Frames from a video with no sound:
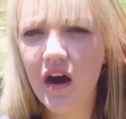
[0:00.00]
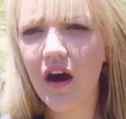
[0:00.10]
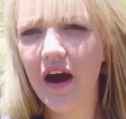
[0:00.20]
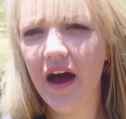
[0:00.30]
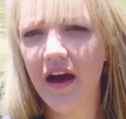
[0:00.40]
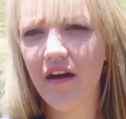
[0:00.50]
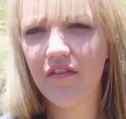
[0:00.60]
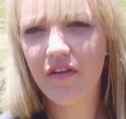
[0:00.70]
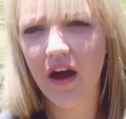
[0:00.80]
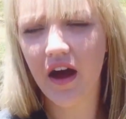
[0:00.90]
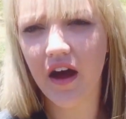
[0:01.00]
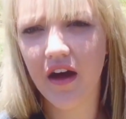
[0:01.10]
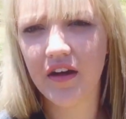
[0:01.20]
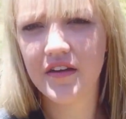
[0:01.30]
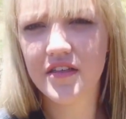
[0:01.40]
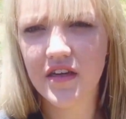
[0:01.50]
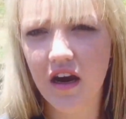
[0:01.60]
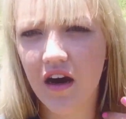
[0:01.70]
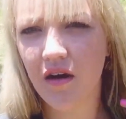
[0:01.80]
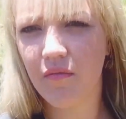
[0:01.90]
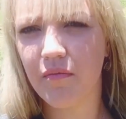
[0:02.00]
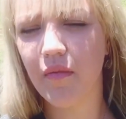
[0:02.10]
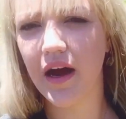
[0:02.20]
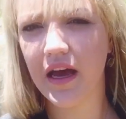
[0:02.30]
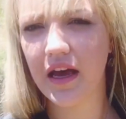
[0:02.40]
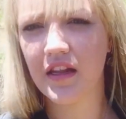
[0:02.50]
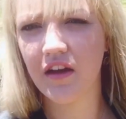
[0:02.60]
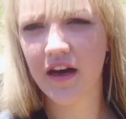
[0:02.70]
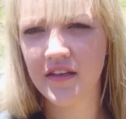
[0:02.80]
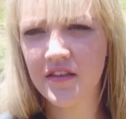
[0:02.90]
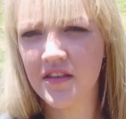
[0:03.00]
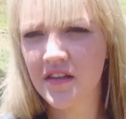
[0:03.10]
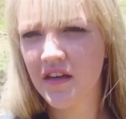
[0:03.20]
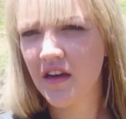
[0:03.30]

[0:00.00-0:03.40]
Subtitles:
I have had my hair lightened.